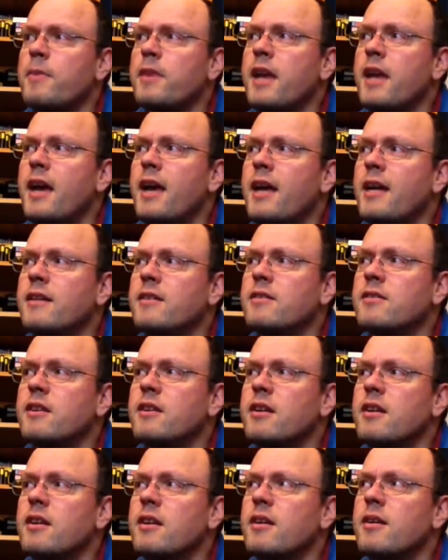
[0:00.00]
And
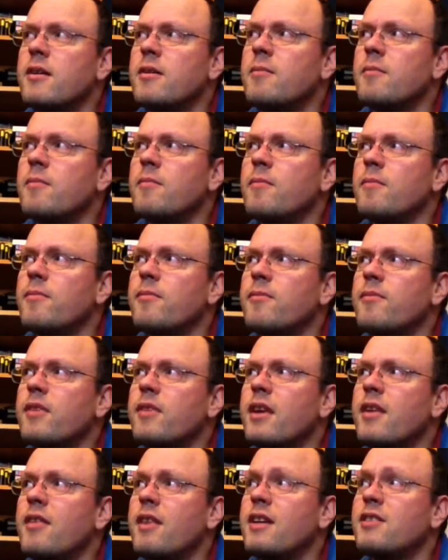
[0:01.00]

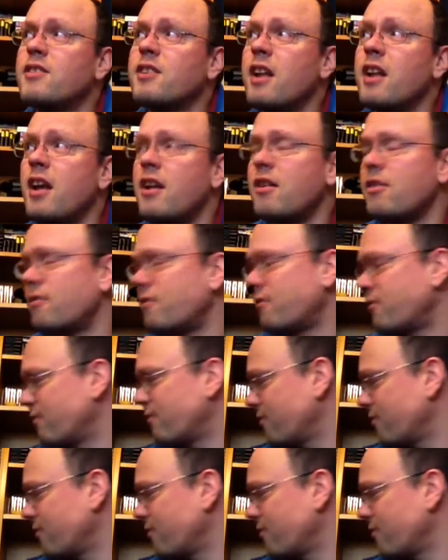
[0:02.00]
there's a lot of